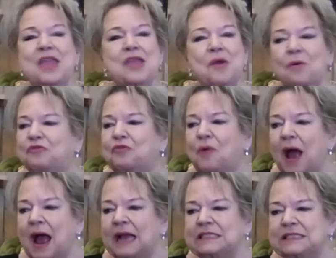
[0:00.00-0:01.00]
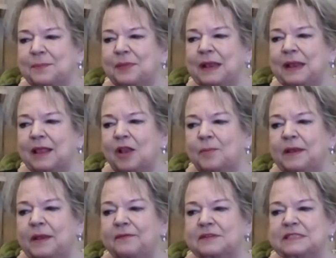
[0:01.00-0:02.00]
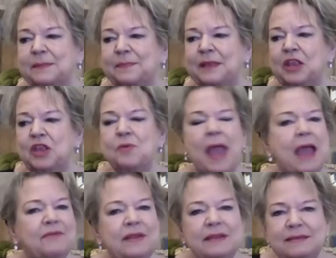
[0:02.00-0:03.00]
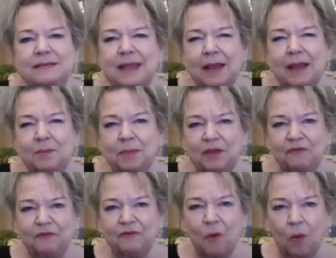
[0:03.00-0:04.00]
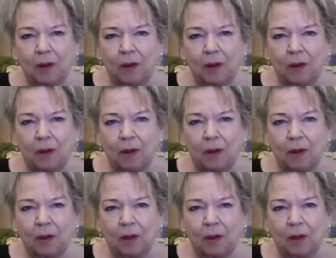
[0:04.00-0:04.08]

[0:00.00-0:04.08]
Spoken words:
try something a little bit different, something you haven't done before.